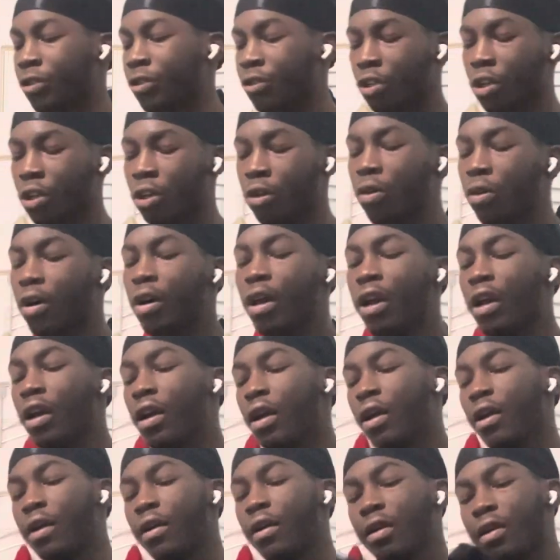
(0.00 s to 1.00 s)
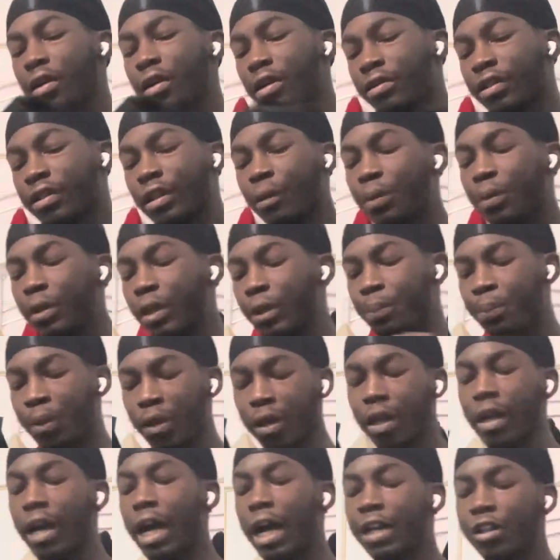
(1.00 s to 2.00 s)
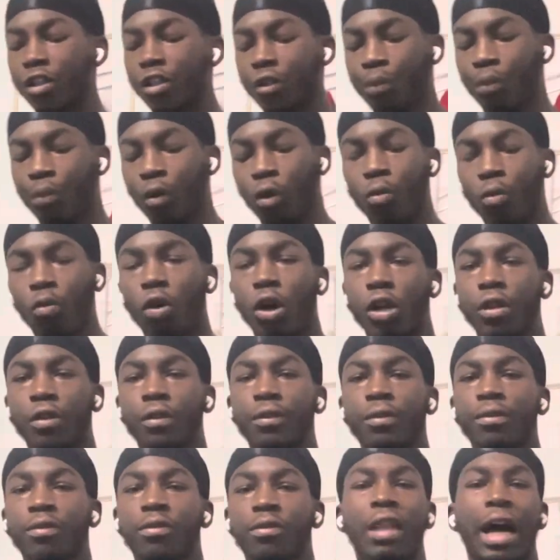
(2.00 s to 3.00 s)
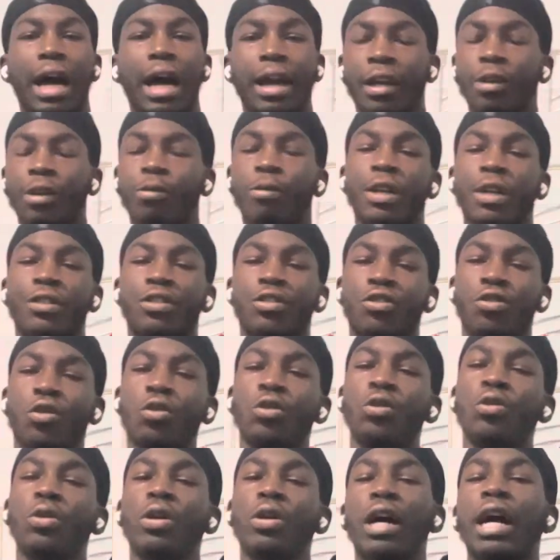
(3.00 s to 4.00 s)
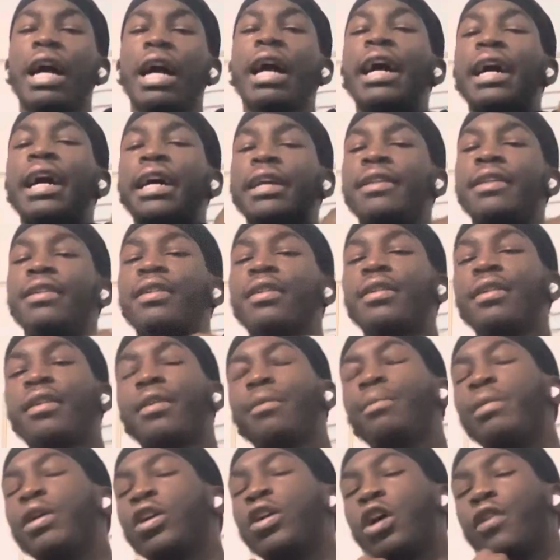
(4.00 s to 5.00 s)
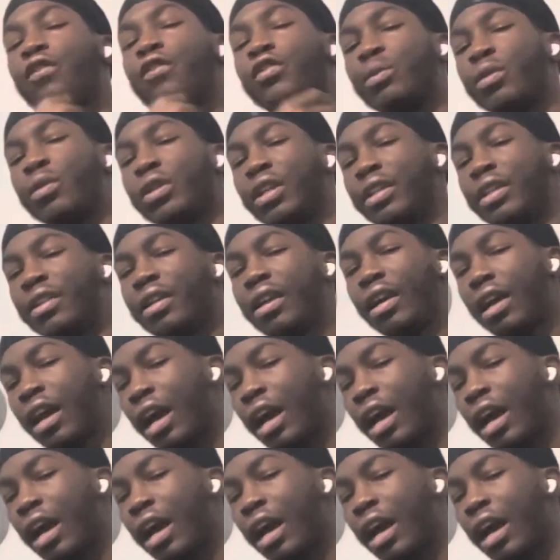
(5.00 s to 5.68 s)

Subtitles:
So simply put it, I just bought one that I can wear to school and be comfortable in.